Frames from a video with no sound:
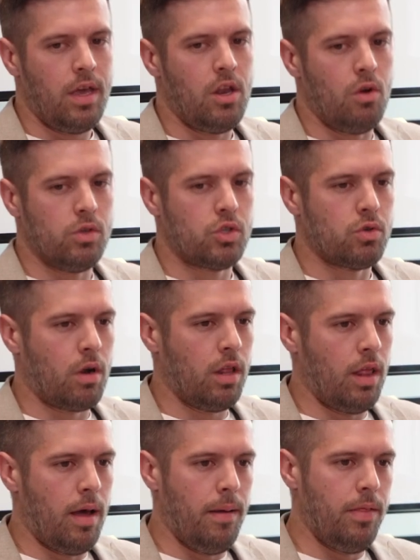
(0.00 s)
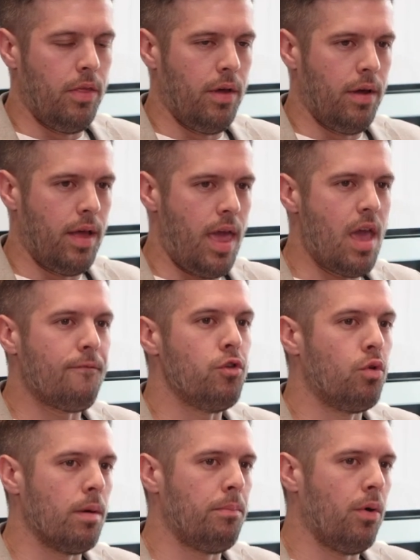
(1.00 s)
is sort of the
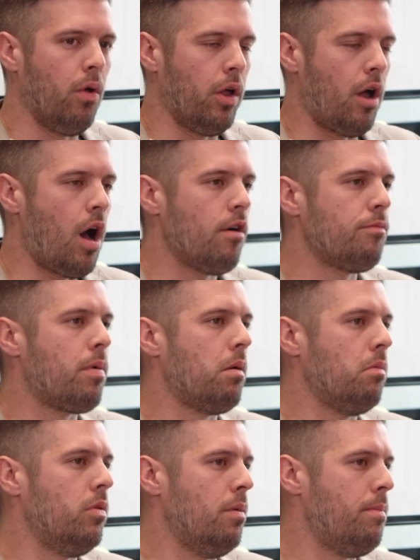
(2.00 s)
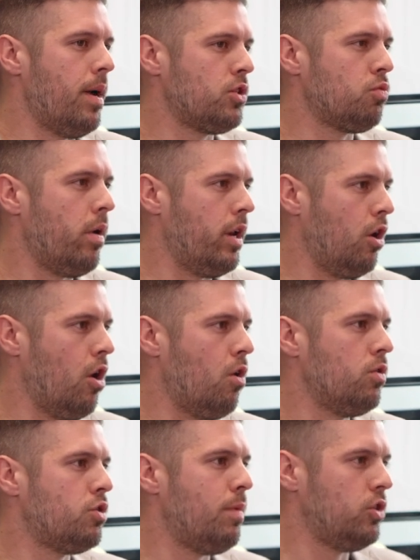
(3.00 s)
if you can pull it off, probably the best way to
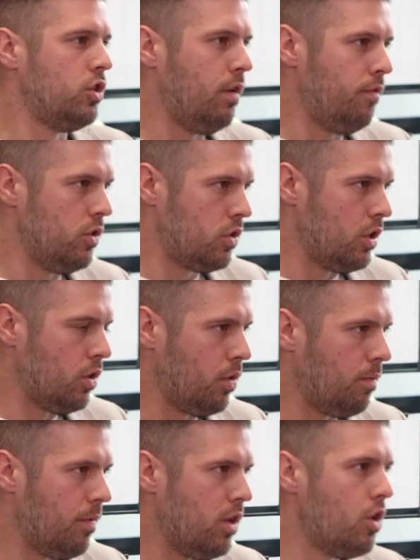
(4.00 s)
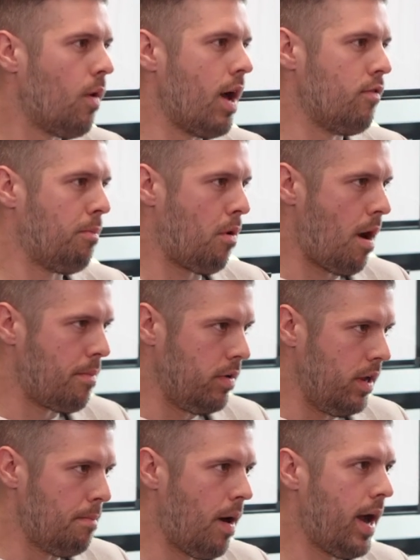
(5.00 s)
go, especially if you don't have a
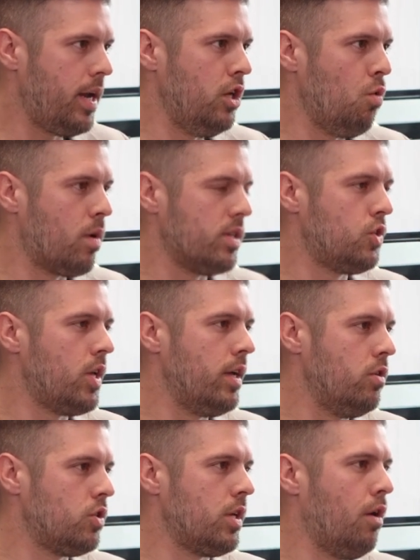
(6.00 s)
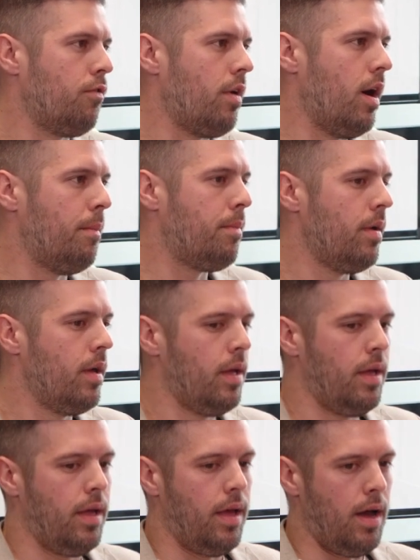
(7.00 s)
property in mind and you want to set yourself up
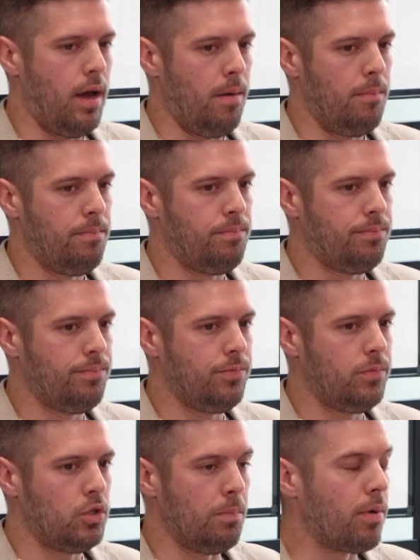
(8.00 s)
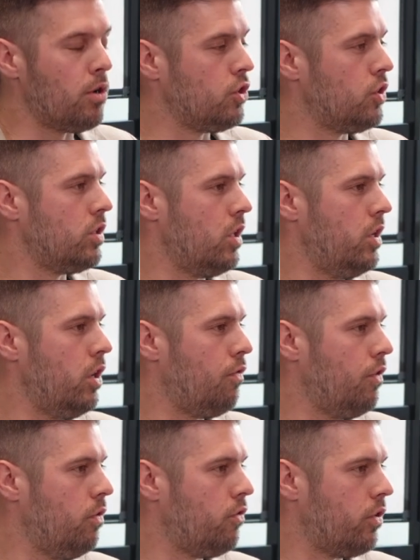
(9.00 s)
to purchase in the
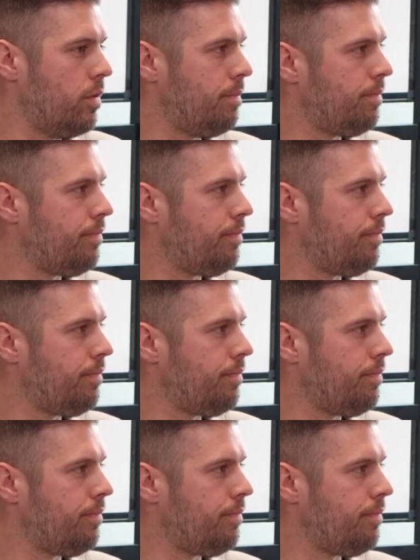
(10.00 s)
near future.